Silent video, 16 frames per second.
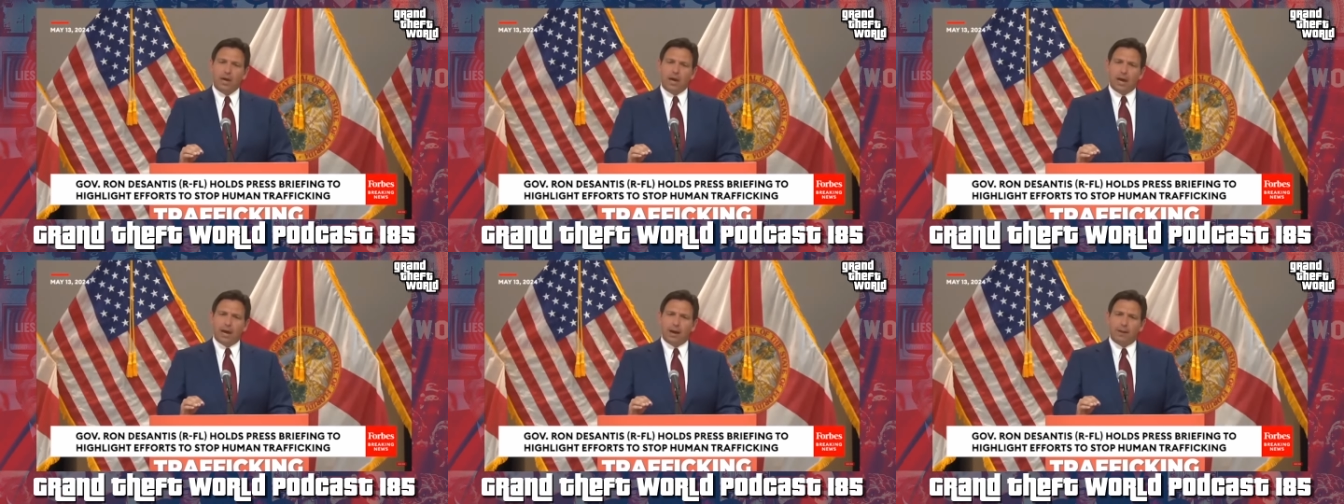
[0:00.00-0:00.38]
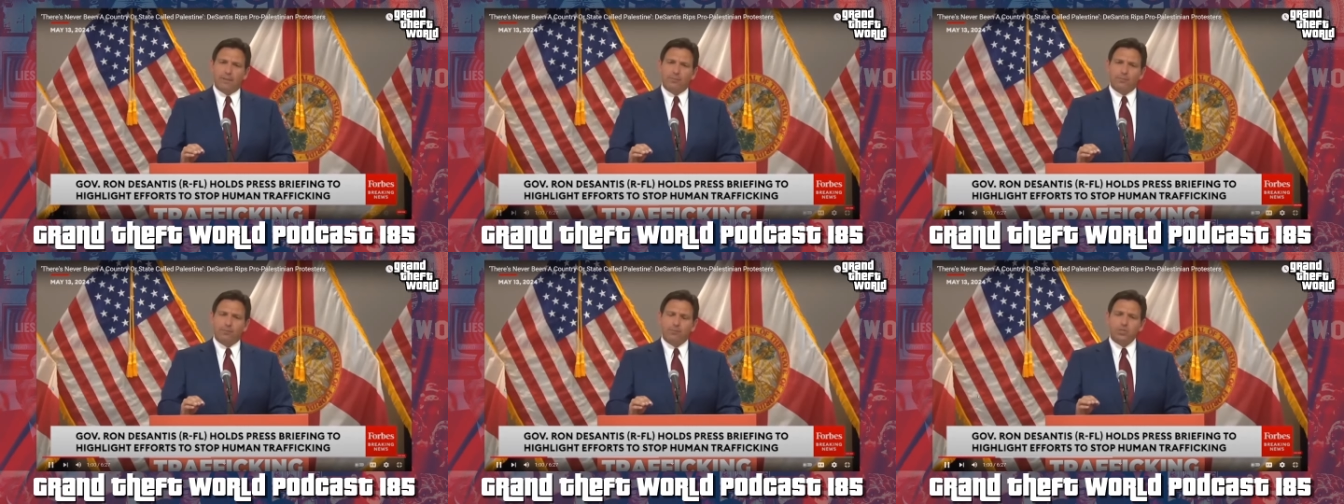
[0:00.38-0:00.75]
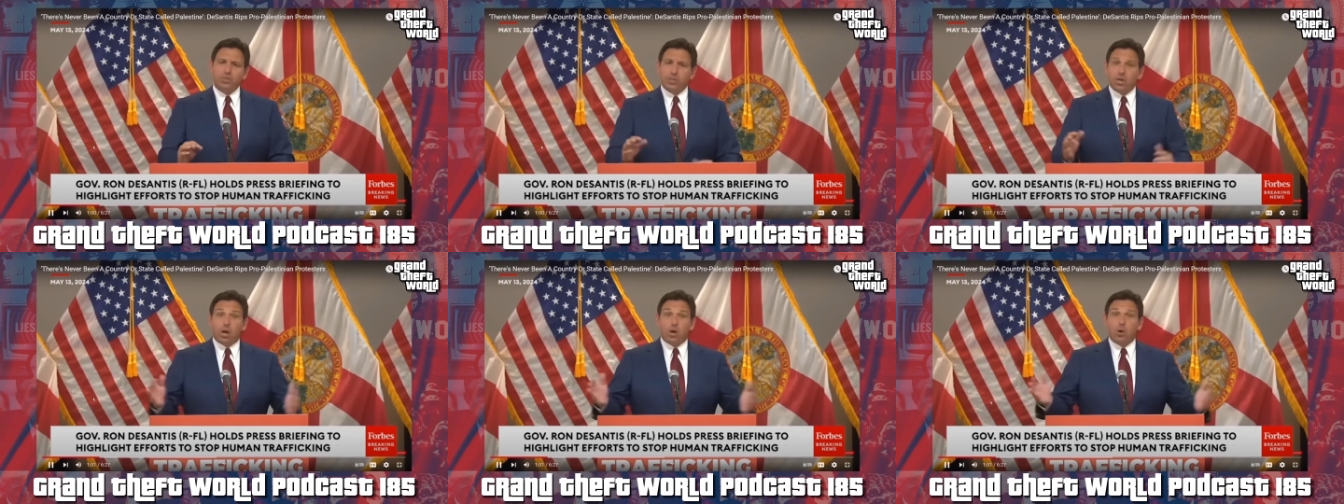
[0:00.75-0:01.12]

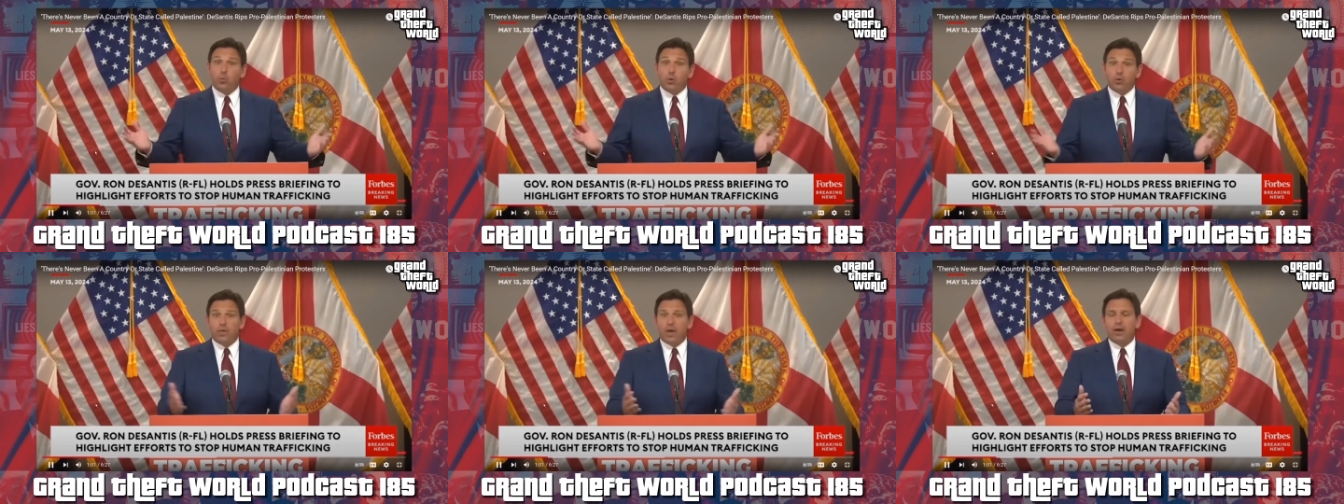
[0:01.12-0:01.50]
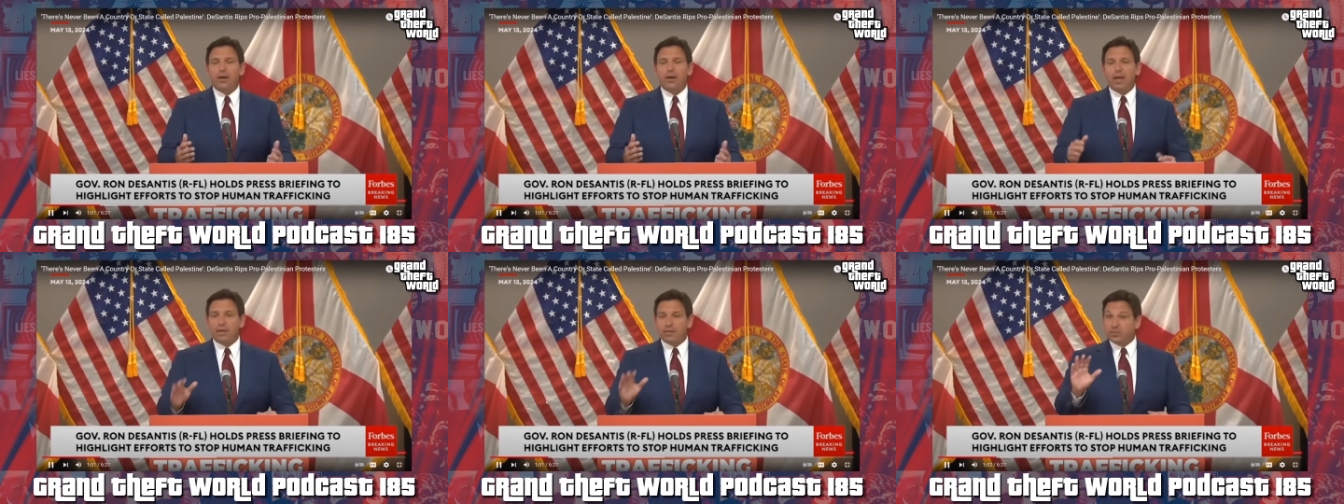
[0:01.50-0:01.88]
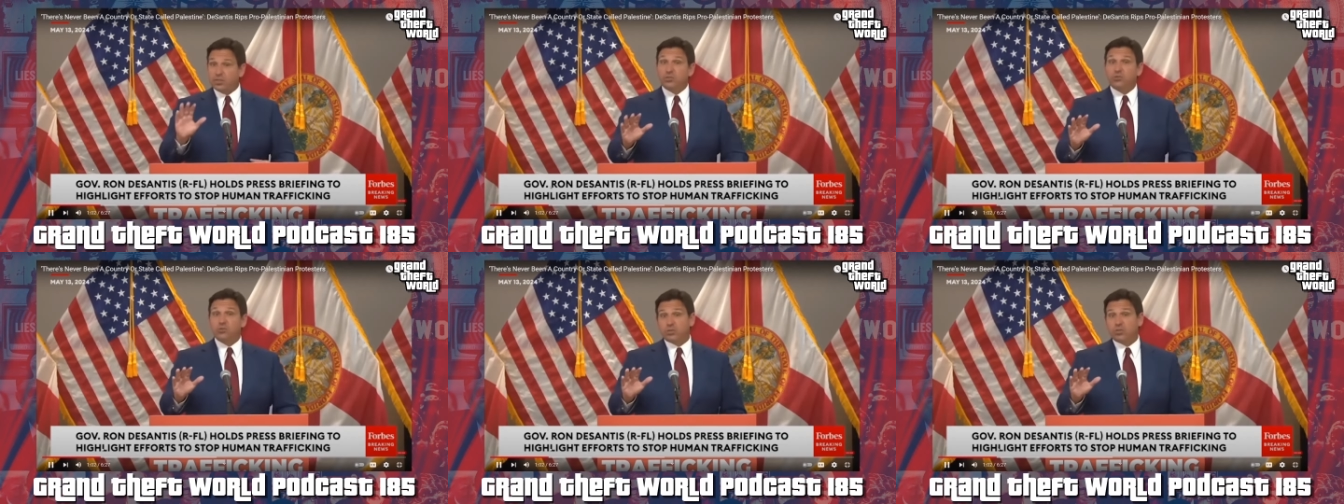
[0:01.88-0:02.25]
But, you know, we're there, and it's
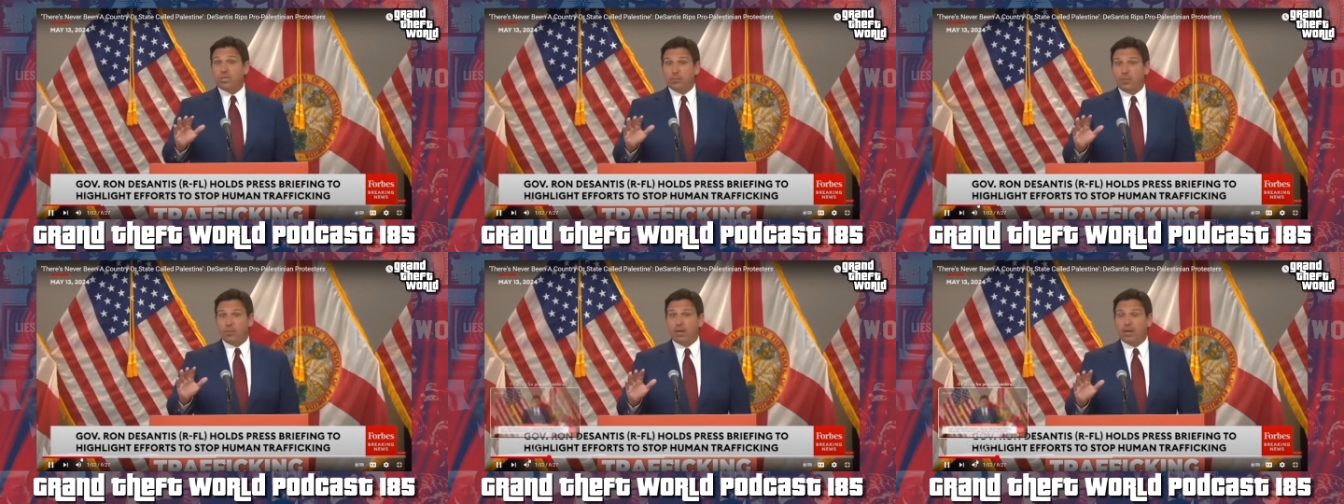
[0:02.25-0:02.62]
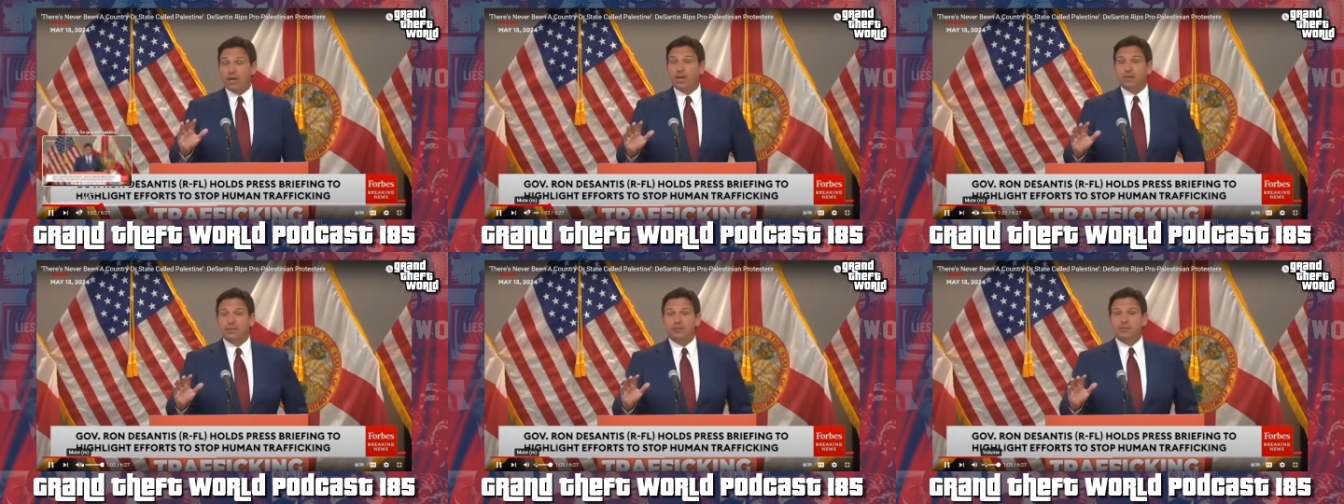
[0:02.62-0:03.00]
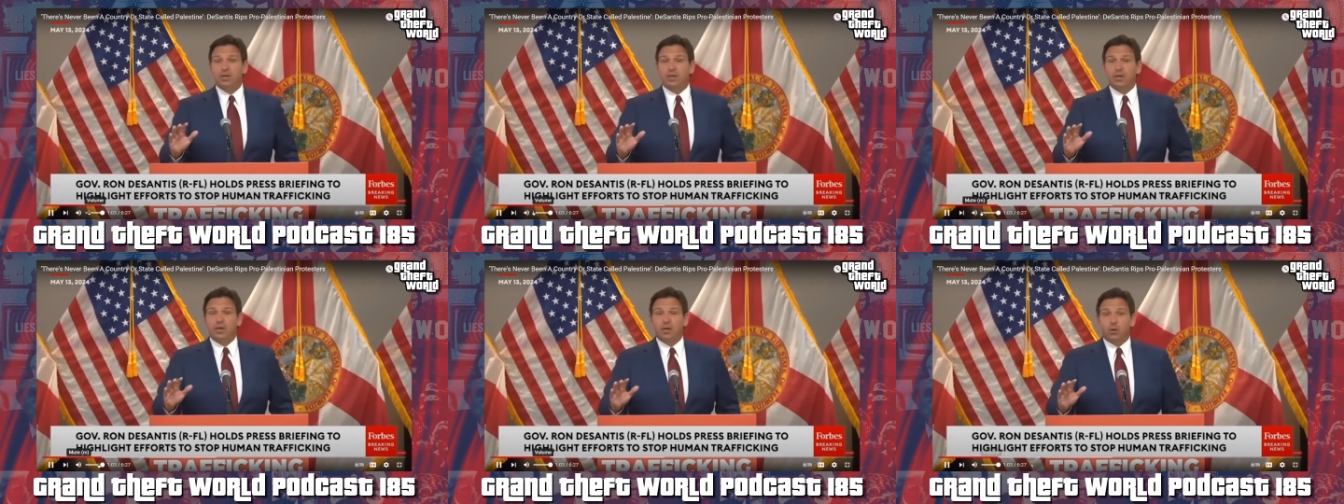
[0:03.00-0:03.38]
interesting because
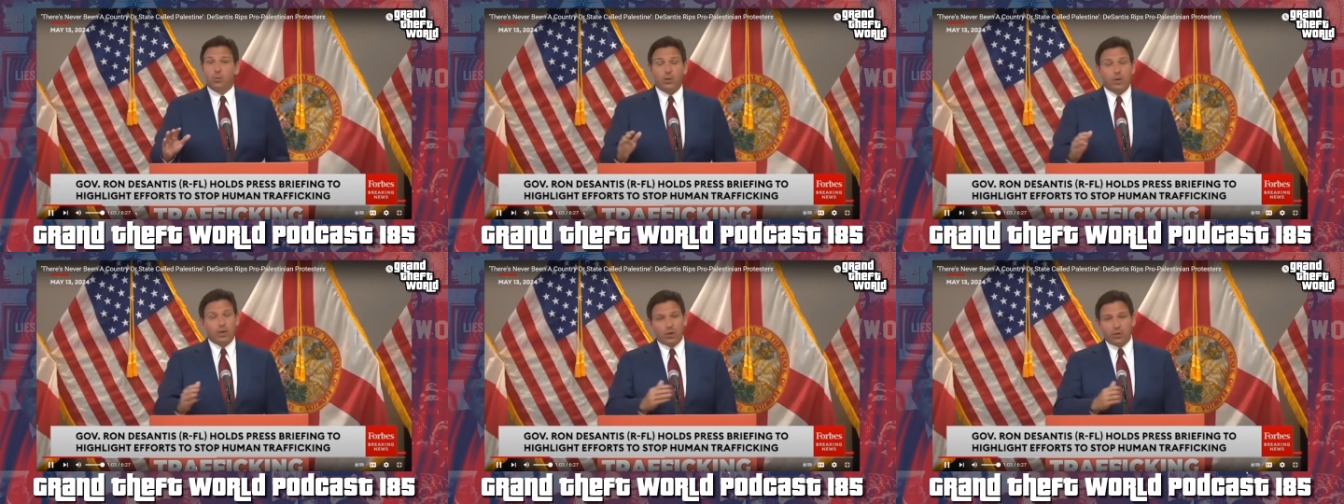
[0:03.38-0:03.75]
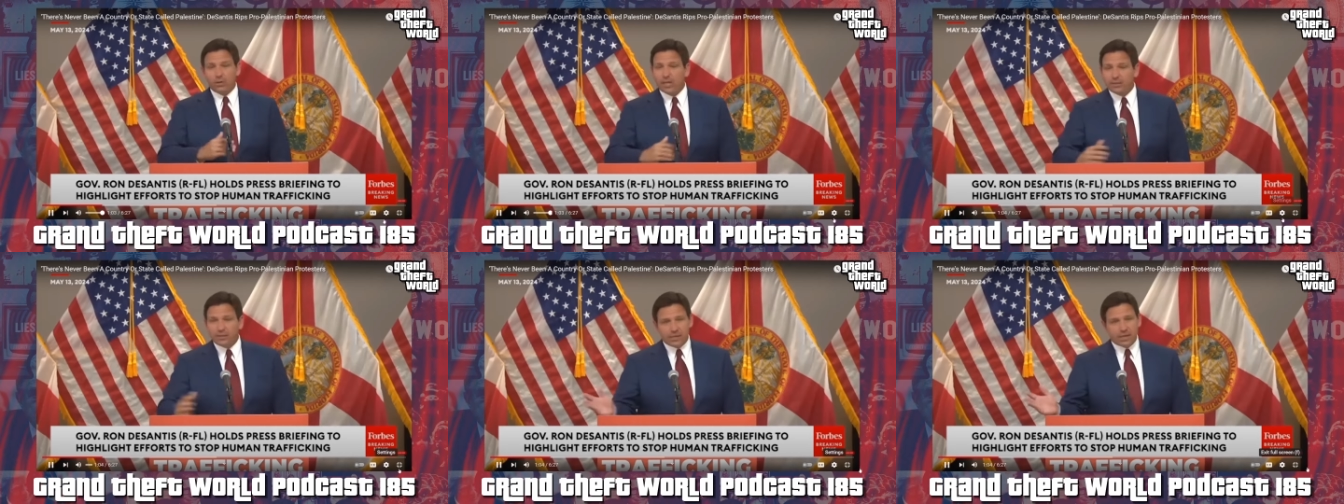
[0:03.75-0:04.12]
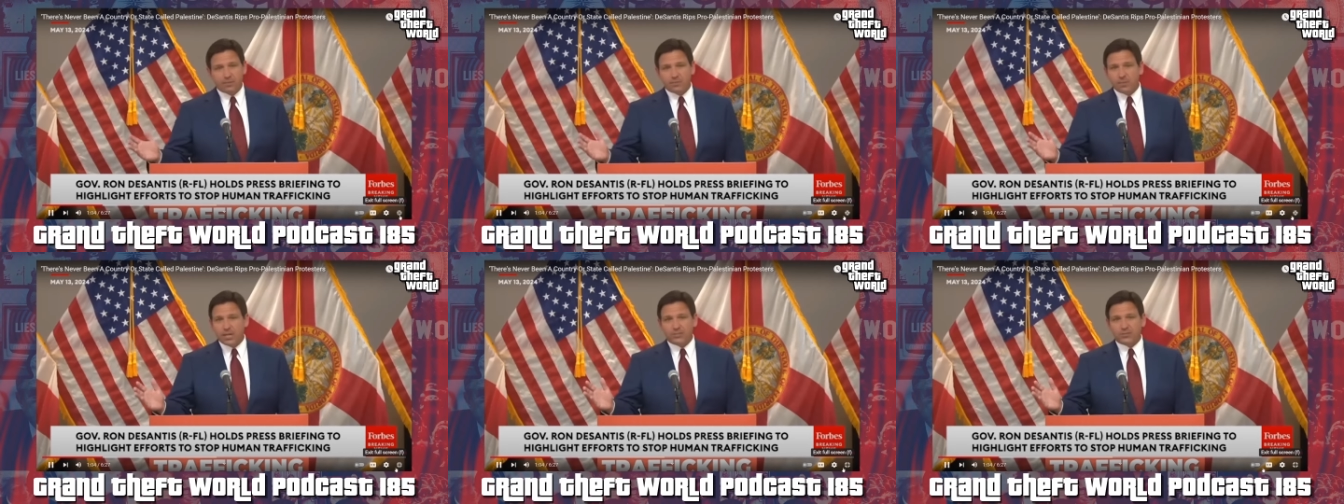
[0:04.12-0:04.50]
we don't let the
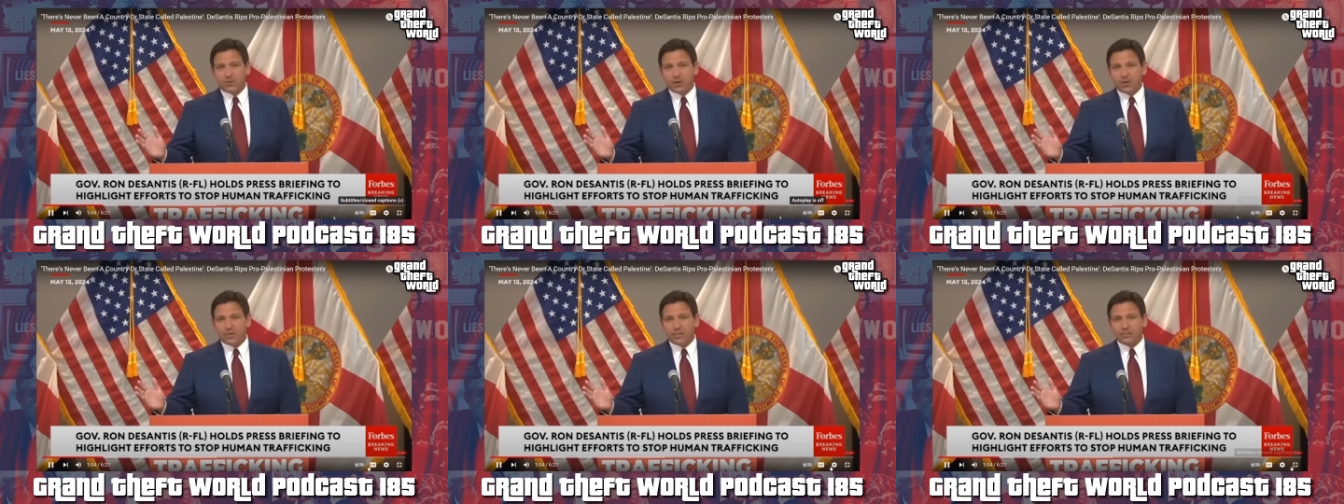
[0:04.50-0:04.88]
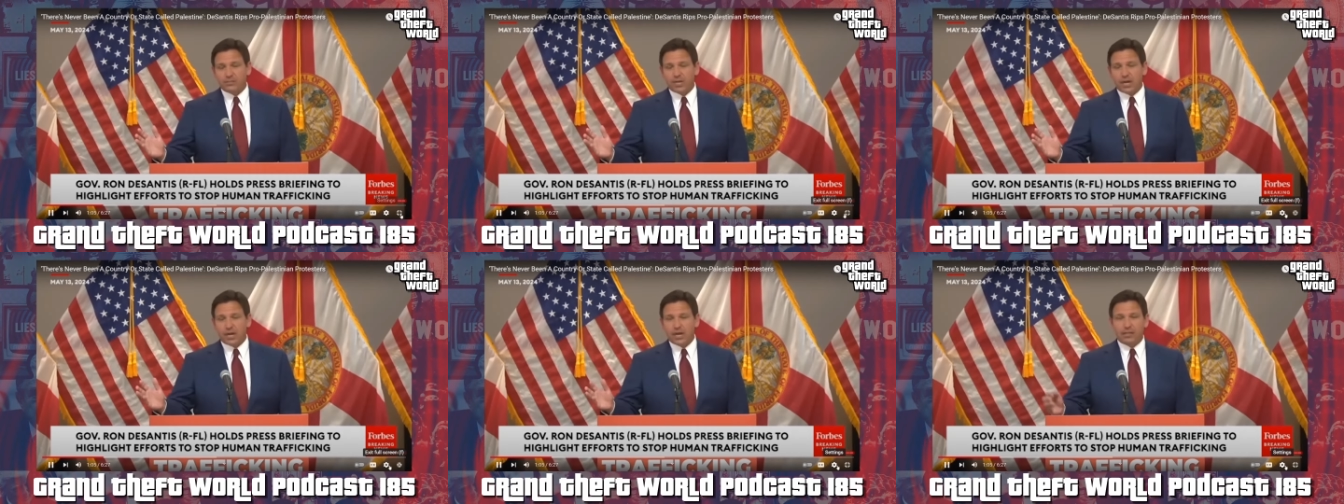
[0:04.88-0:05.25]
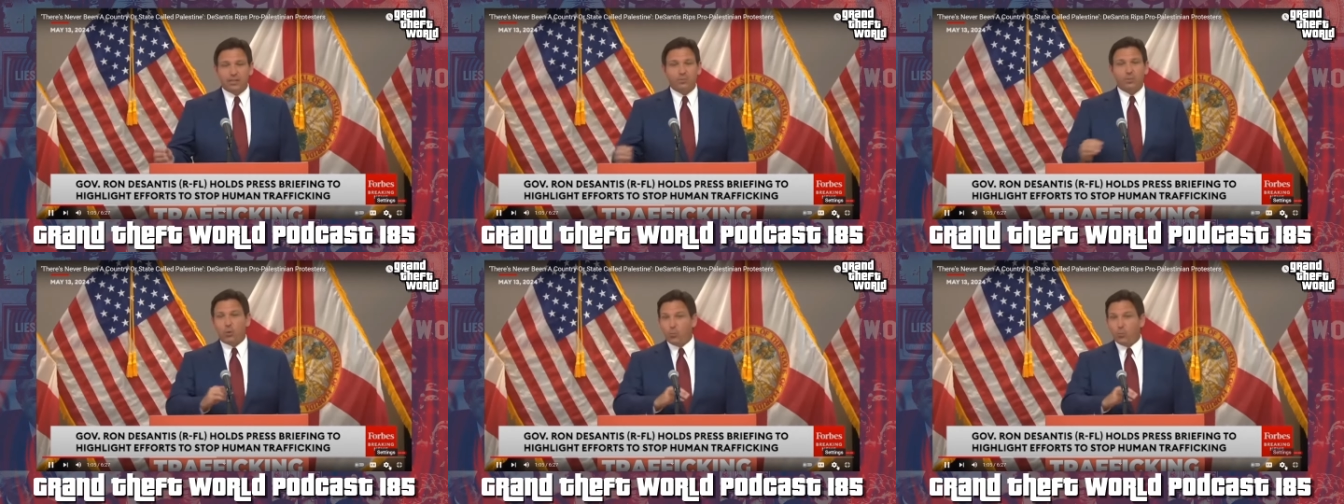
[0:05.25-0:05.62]
inmates run the
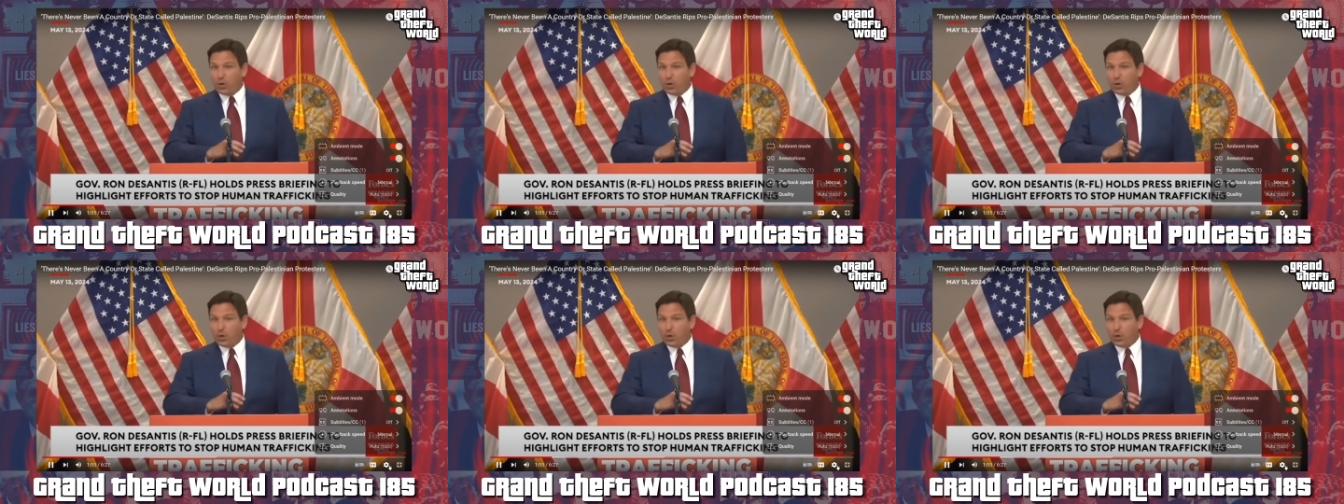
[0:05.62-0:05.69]
asylum.